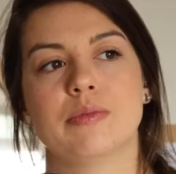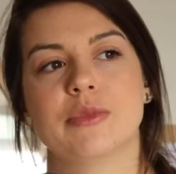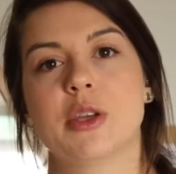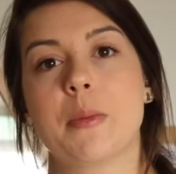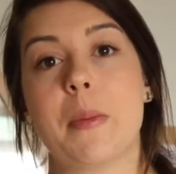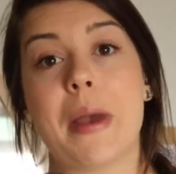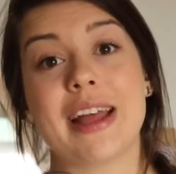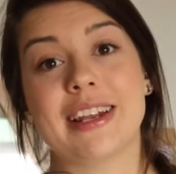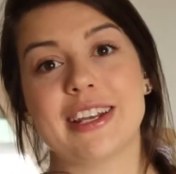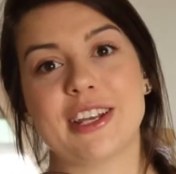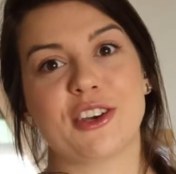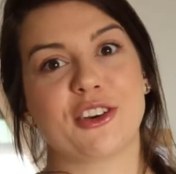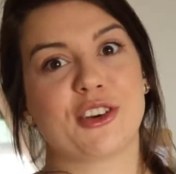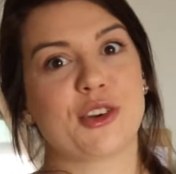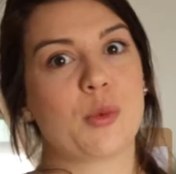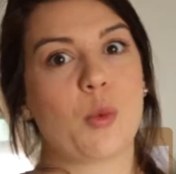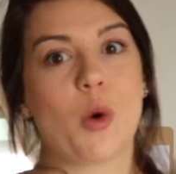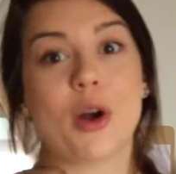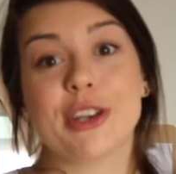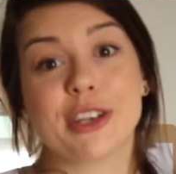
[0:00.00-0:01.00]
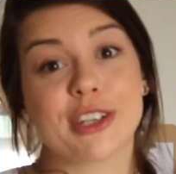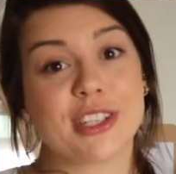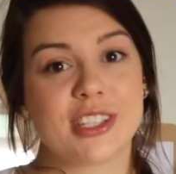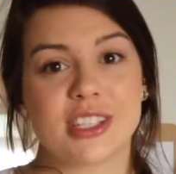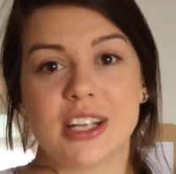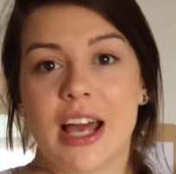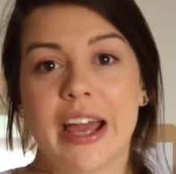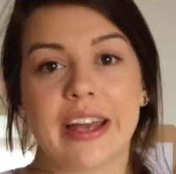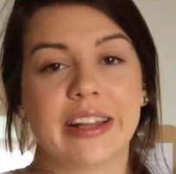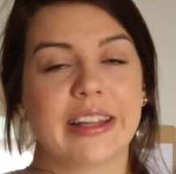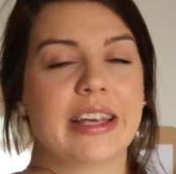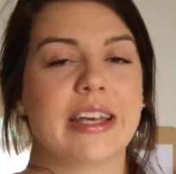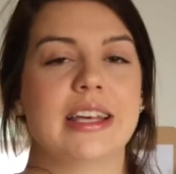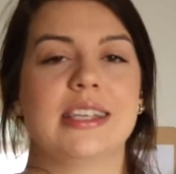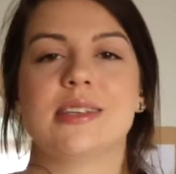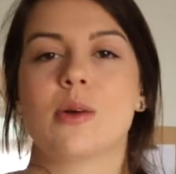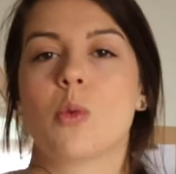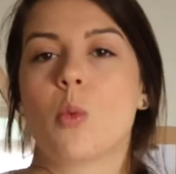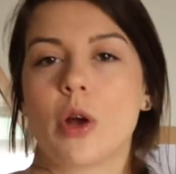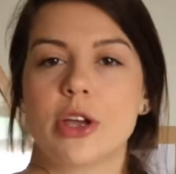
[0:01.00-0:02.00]
depending on what your style
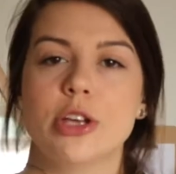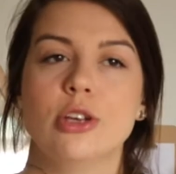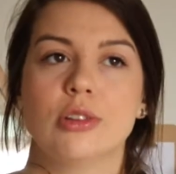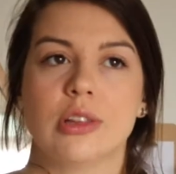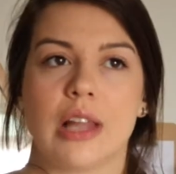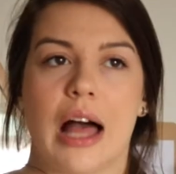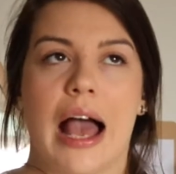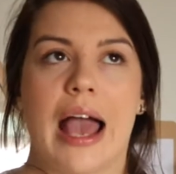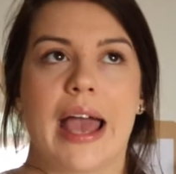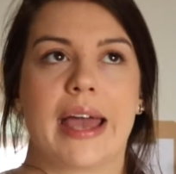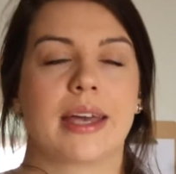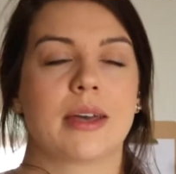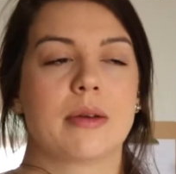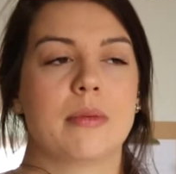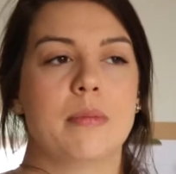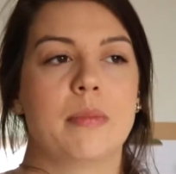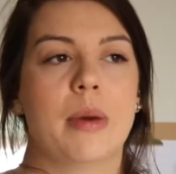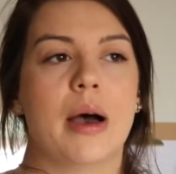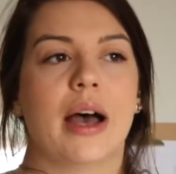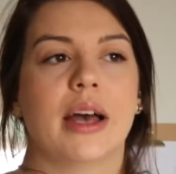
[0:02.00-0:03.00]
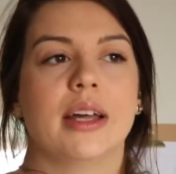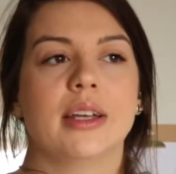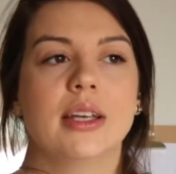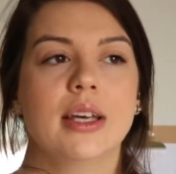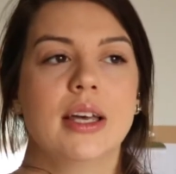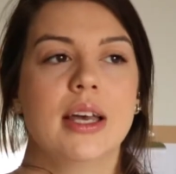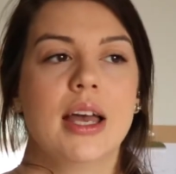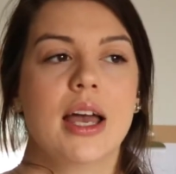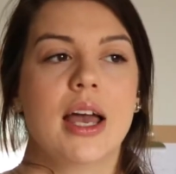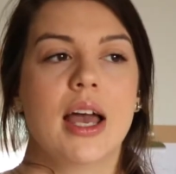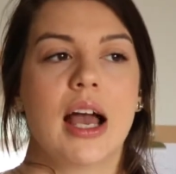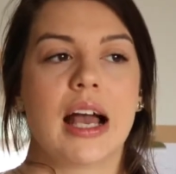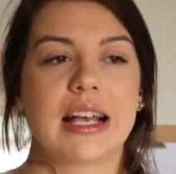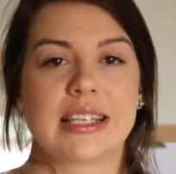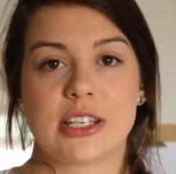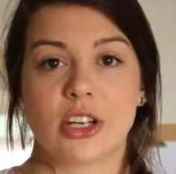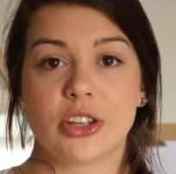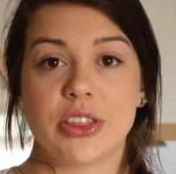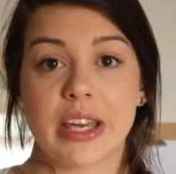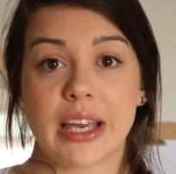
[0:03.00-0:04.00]
is and what you like. But I
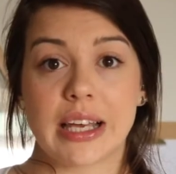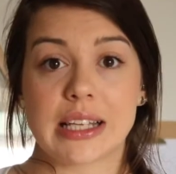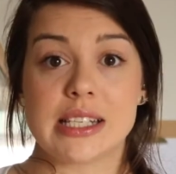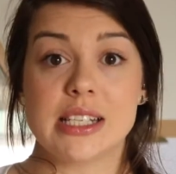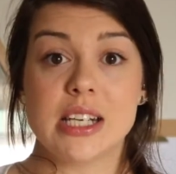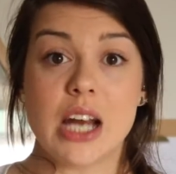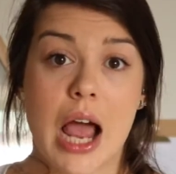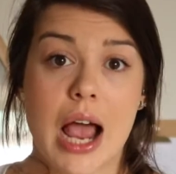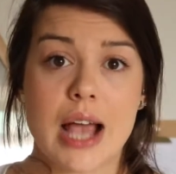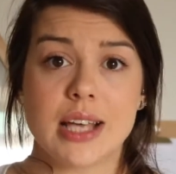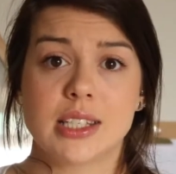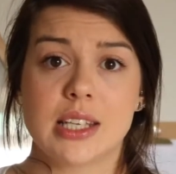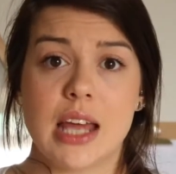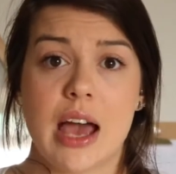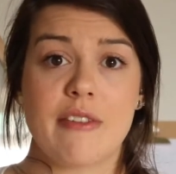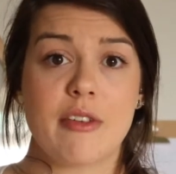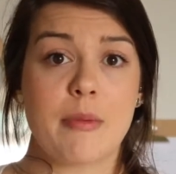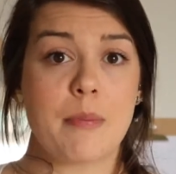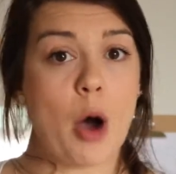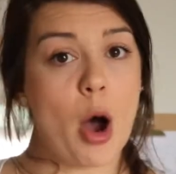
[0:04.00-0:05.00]
still think it's nice to have a